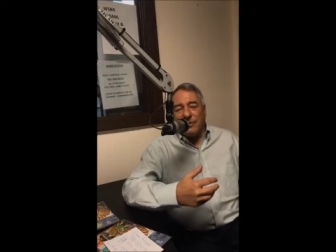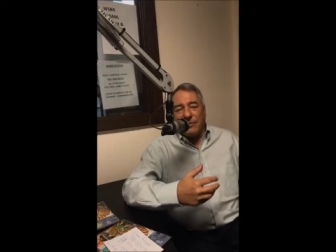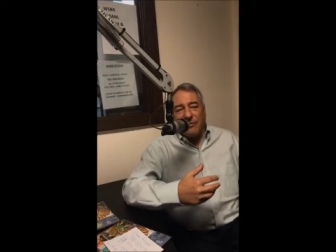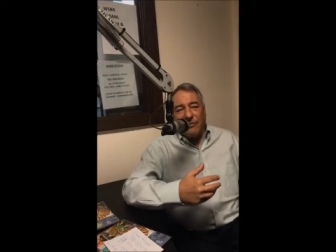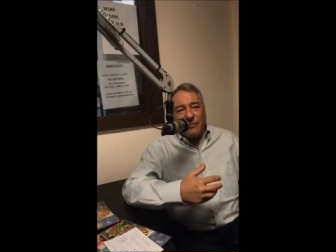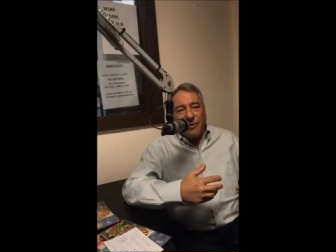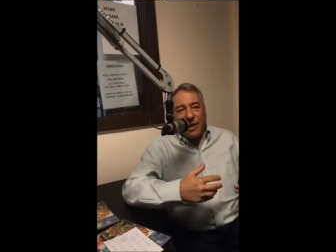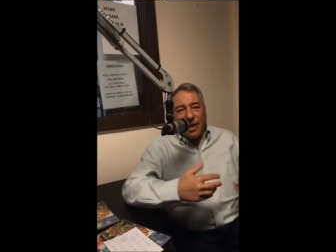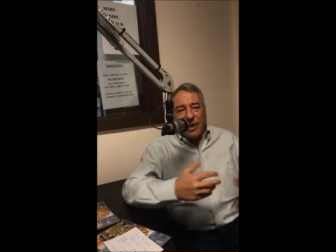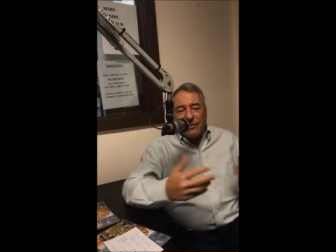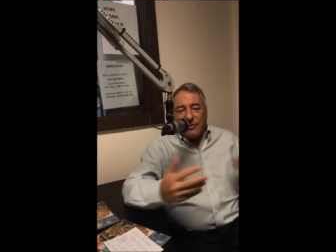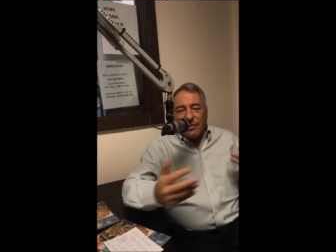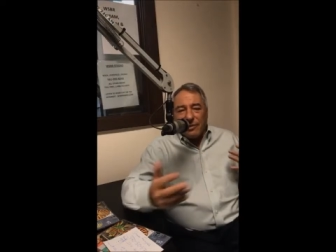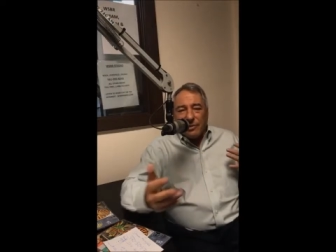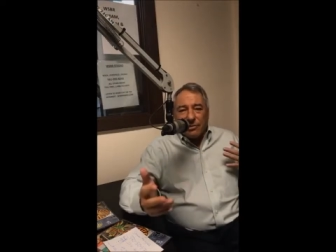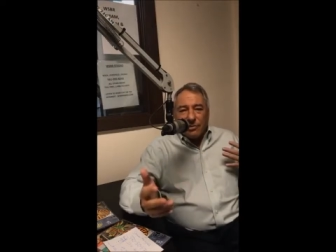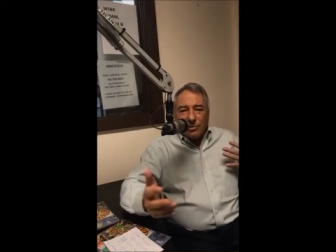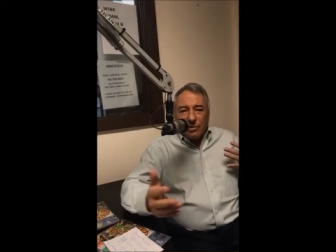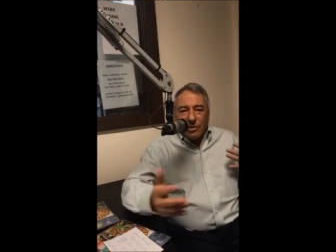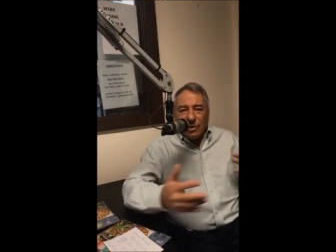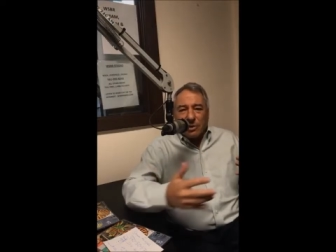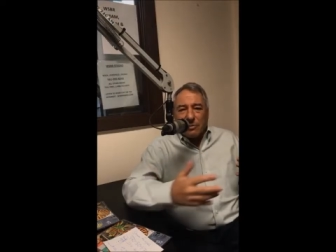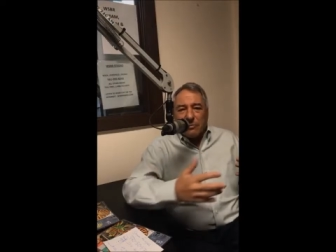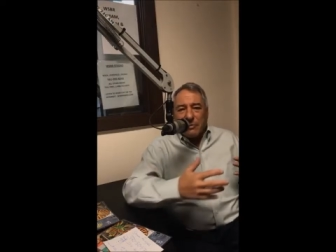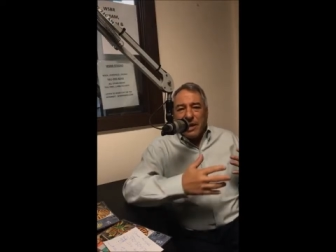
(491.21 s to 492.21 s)
and five year
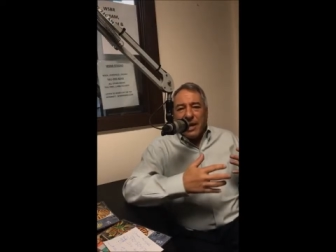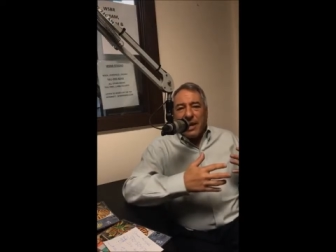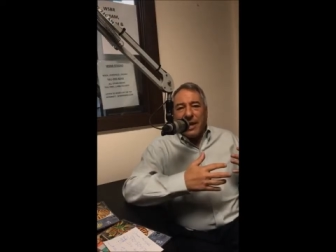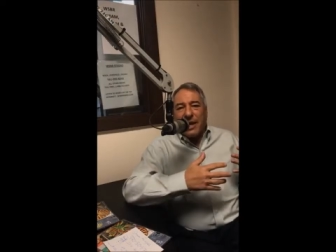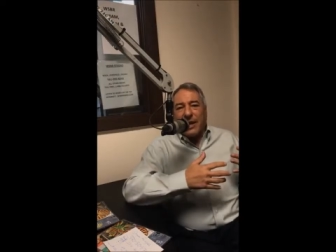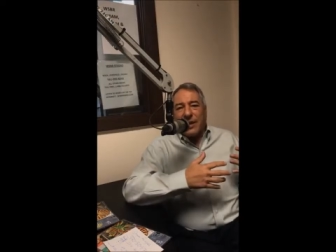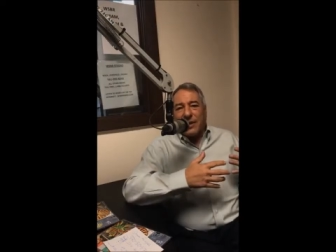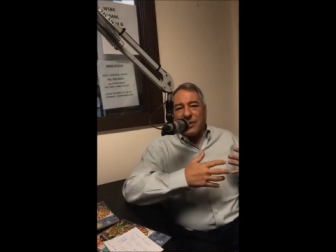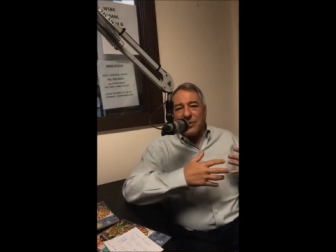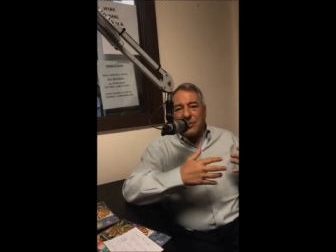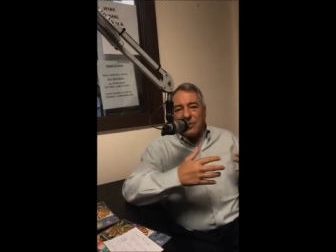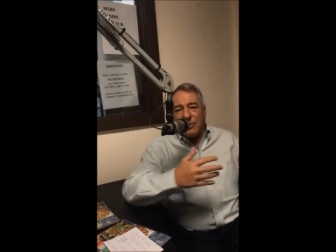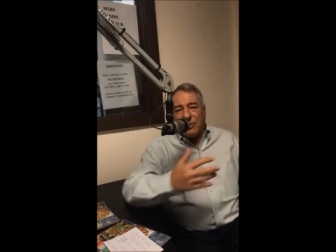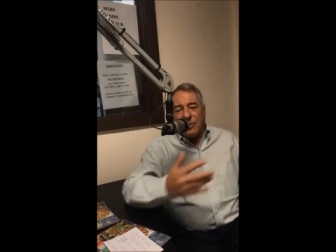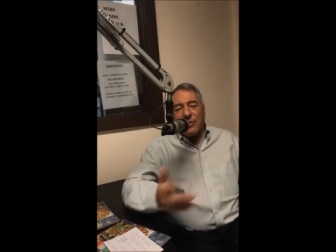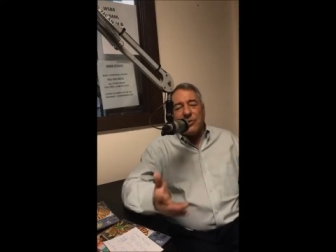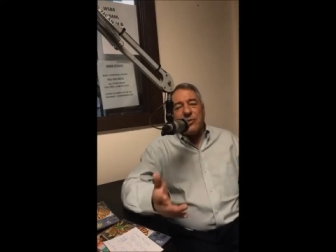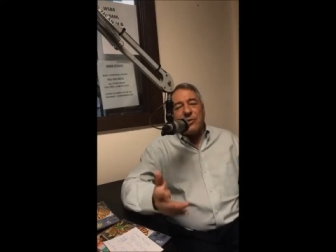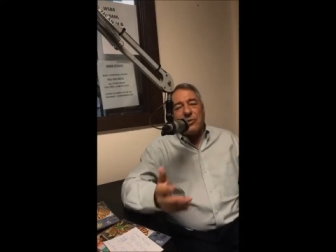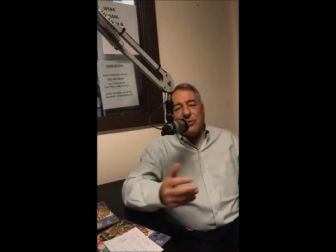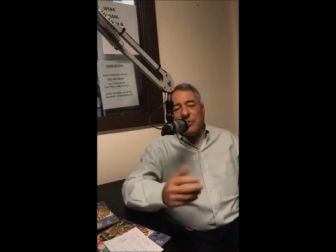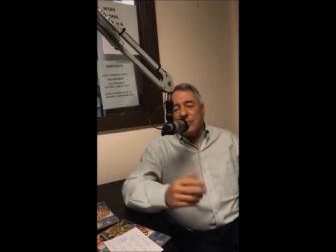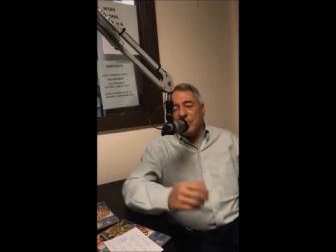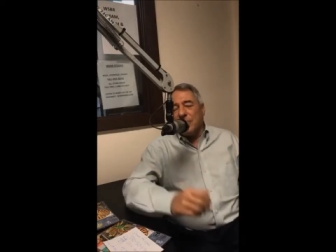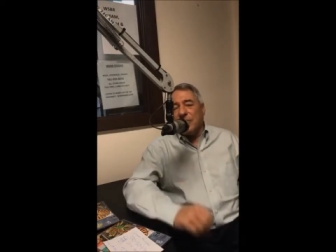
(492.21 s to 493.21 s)
lookbacks and all
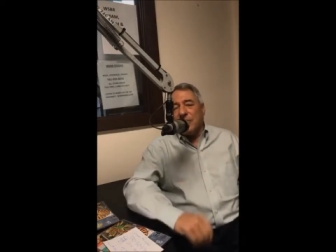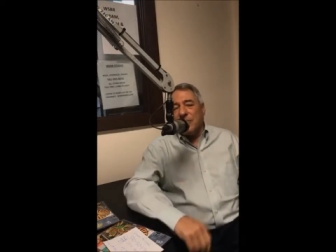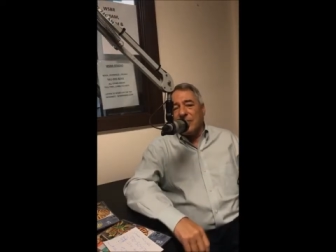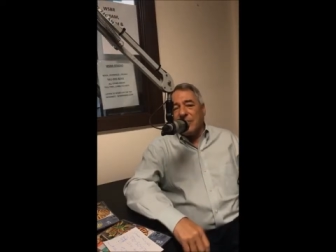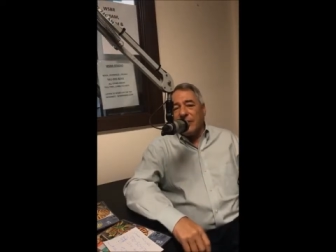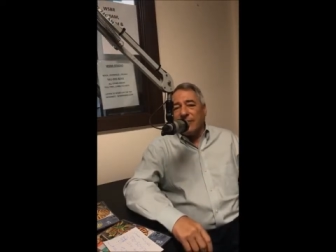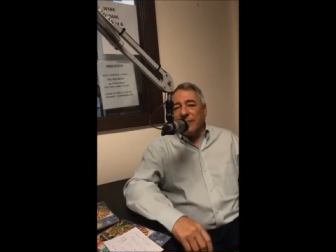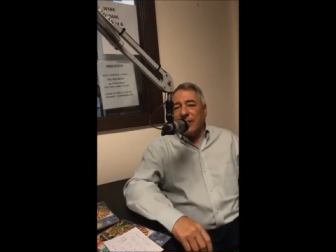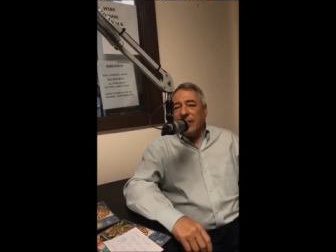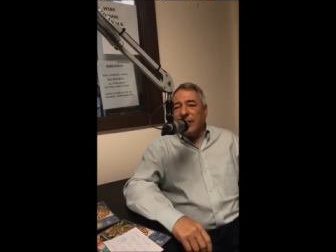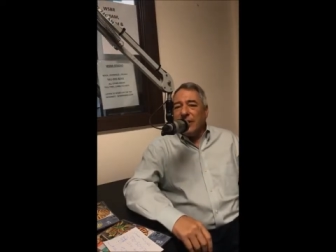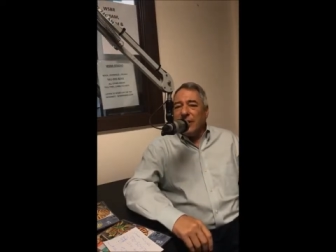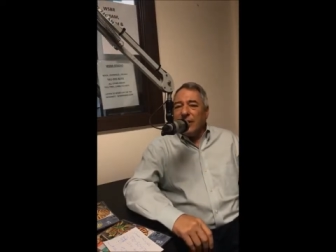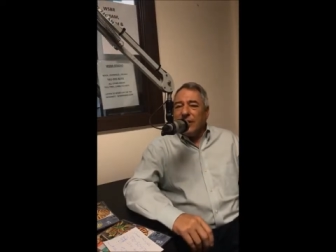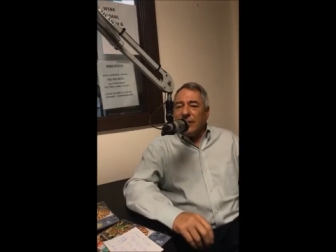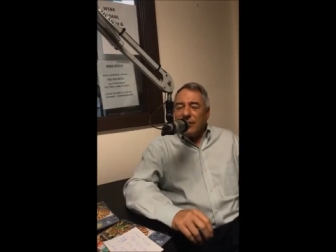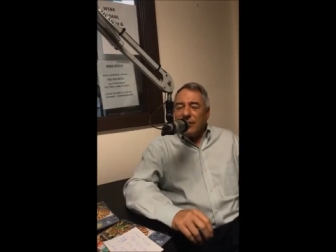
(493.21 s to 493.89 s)
sorts of stuff